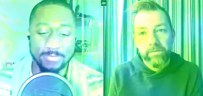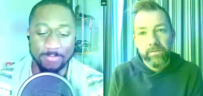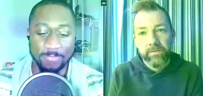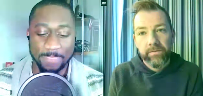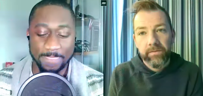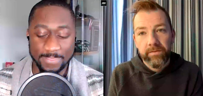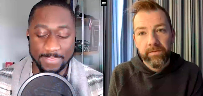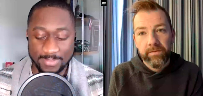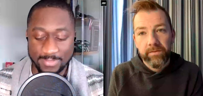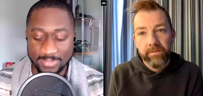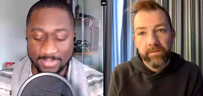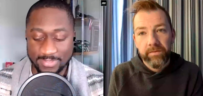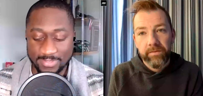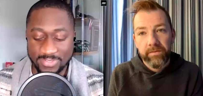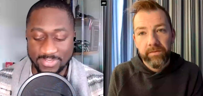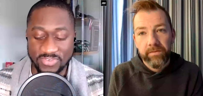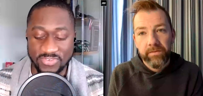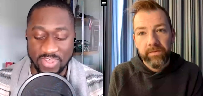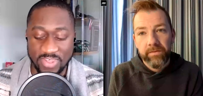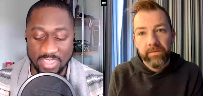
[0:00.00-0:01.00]
Speaker 1: of the game.
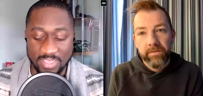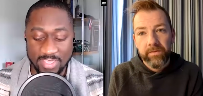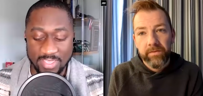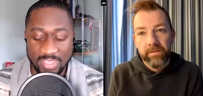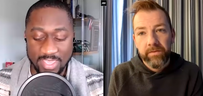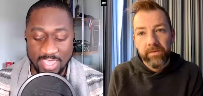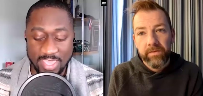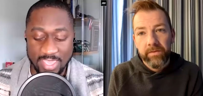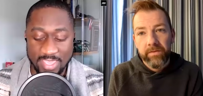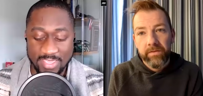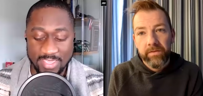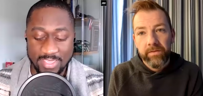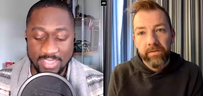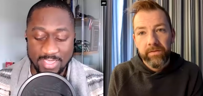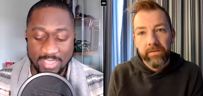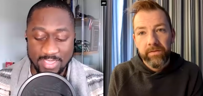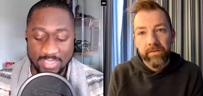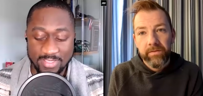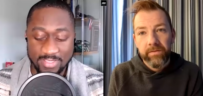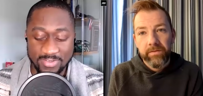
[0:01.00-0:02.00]
C J, a
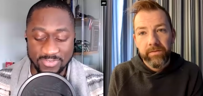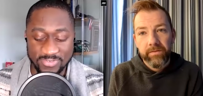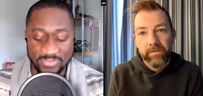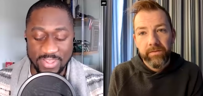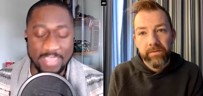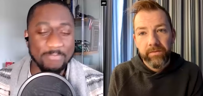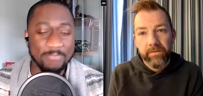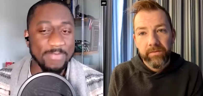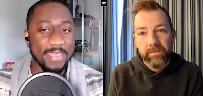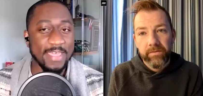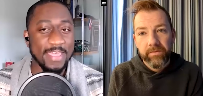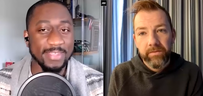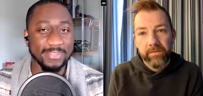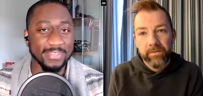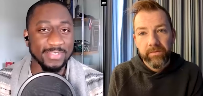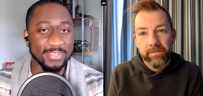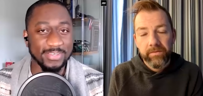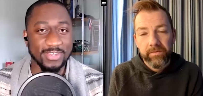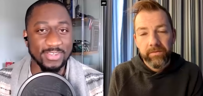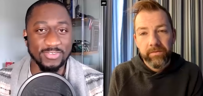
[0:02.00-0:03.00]

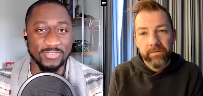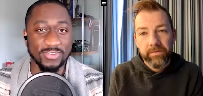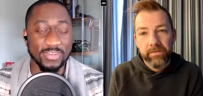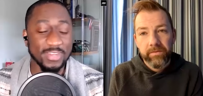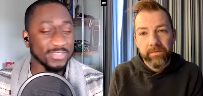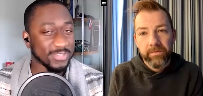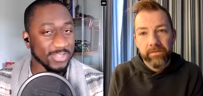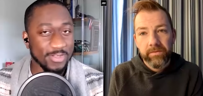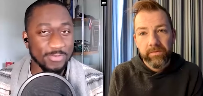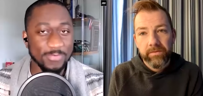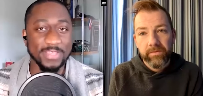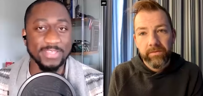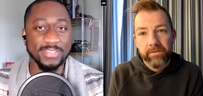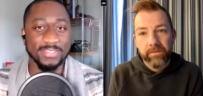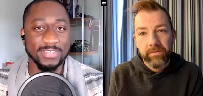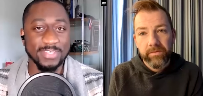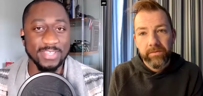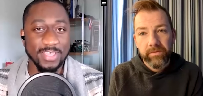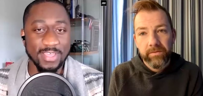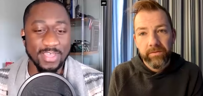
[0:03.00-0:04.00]
jam-packed edition, as
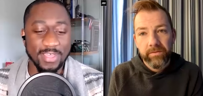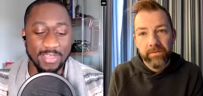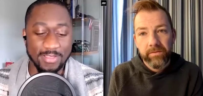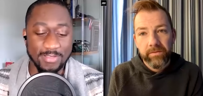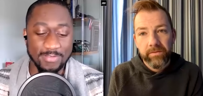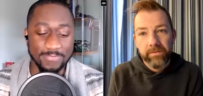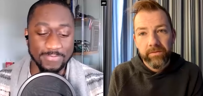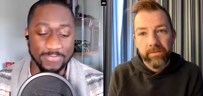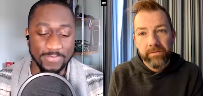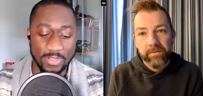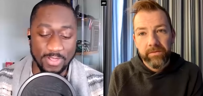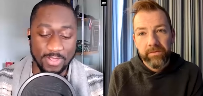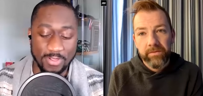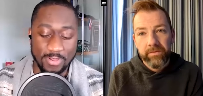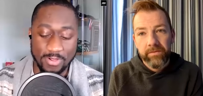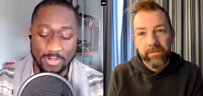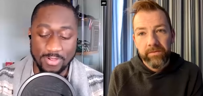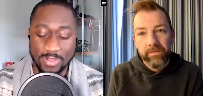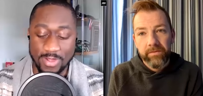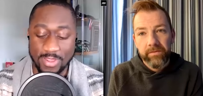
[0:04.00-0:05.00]
always, of
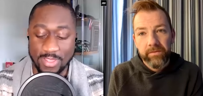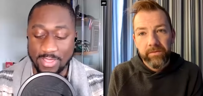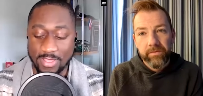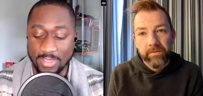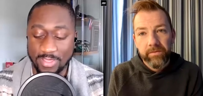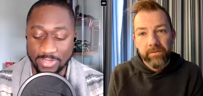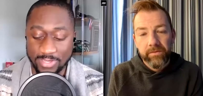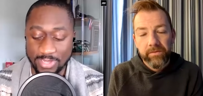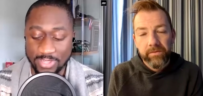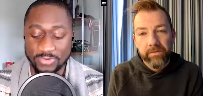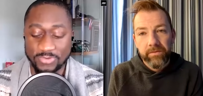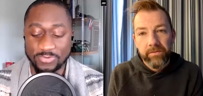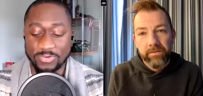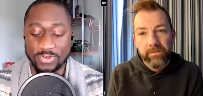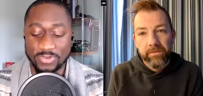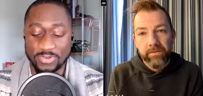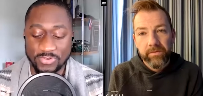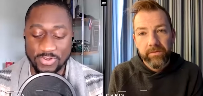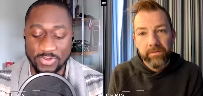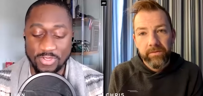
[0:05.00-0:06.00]
our uh,
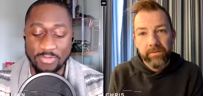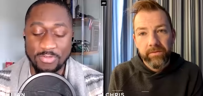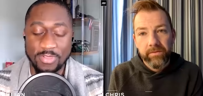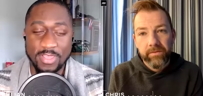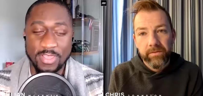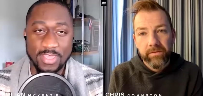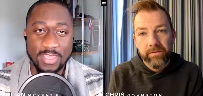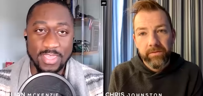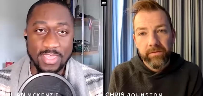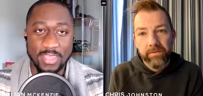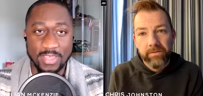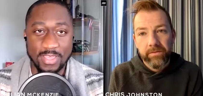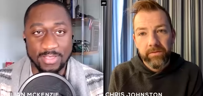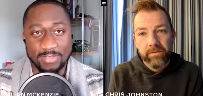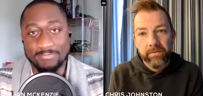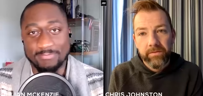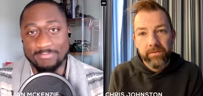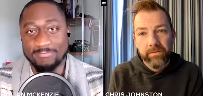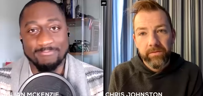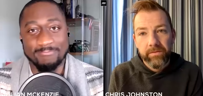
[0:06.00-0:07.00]
illustrious show.
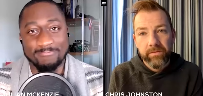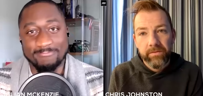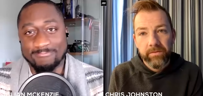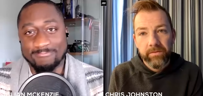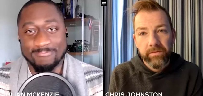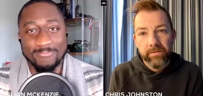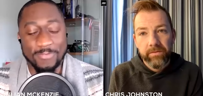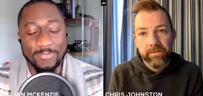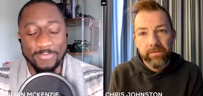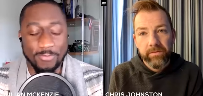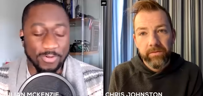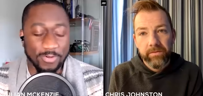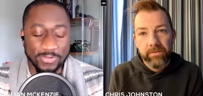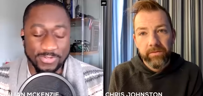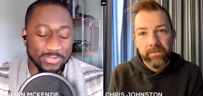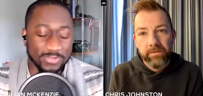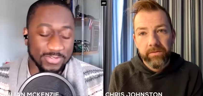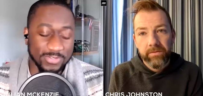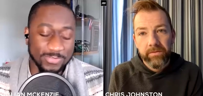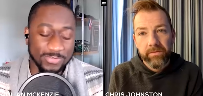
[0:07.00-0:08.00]
Of
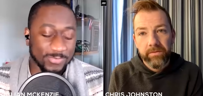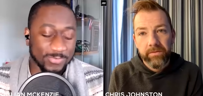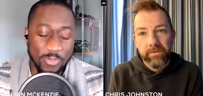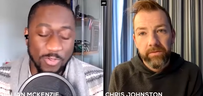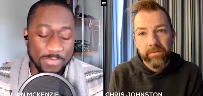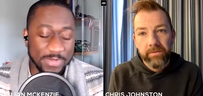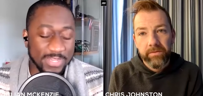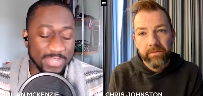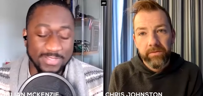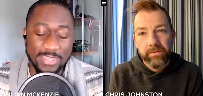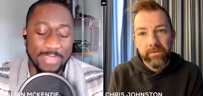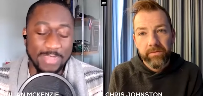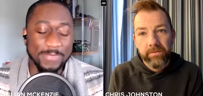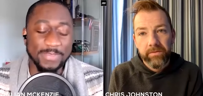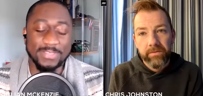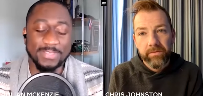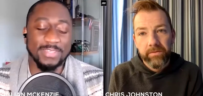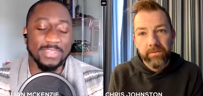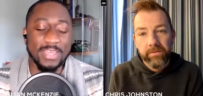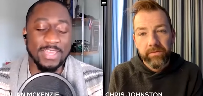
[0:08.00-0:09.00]
course, just so many
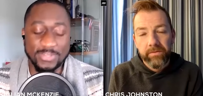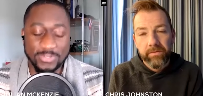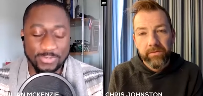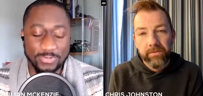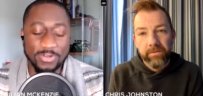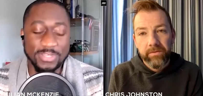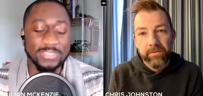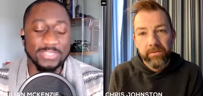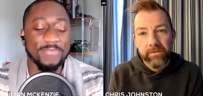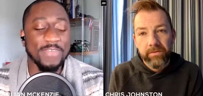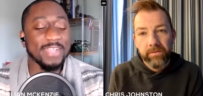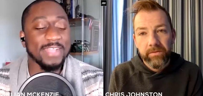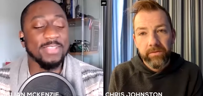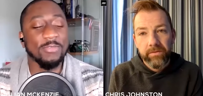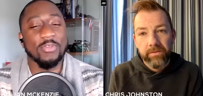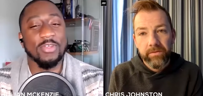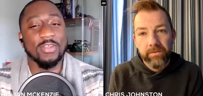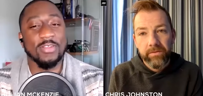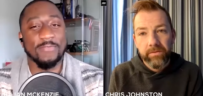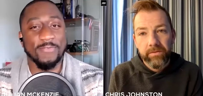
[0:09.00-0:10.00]
topics, a lot of stories. The fact
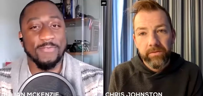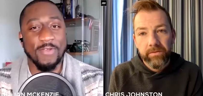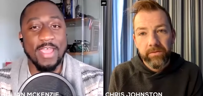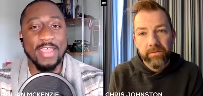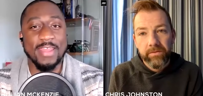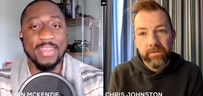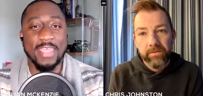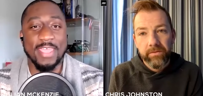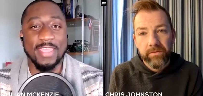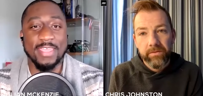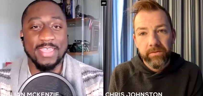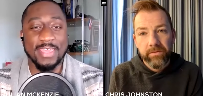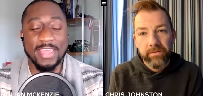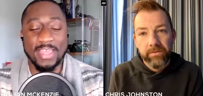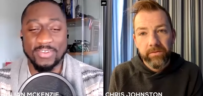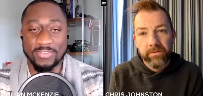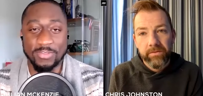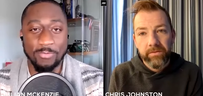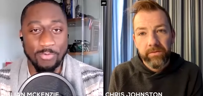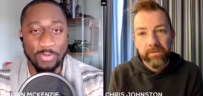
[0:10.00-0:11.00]
that we're on a Friday, it
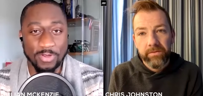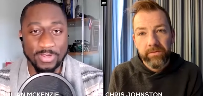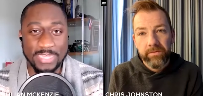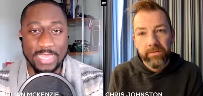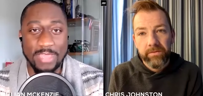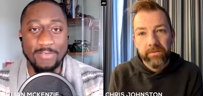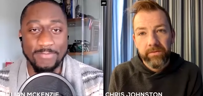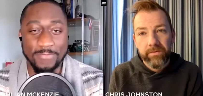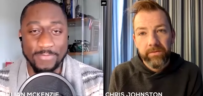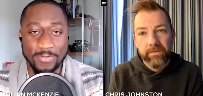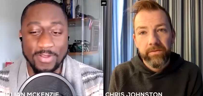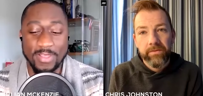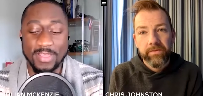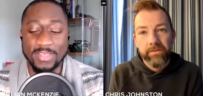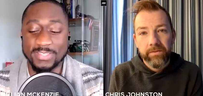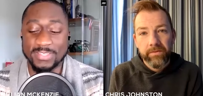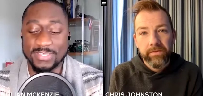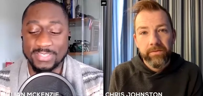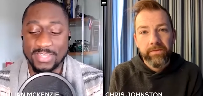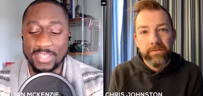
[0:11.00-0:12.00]
actually worked out for
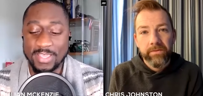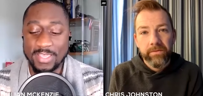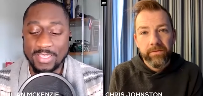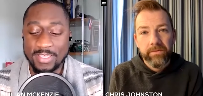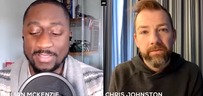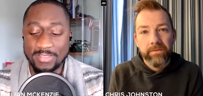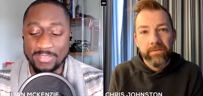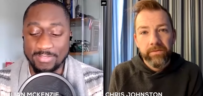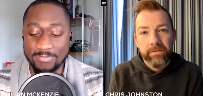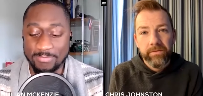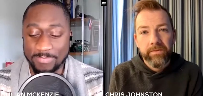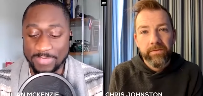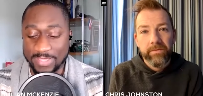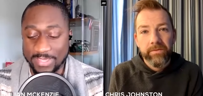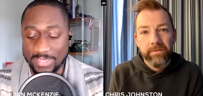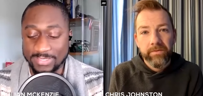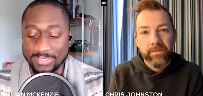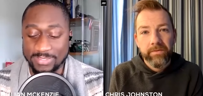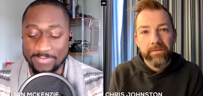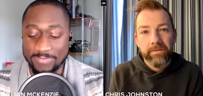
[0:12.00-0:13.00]
us because of the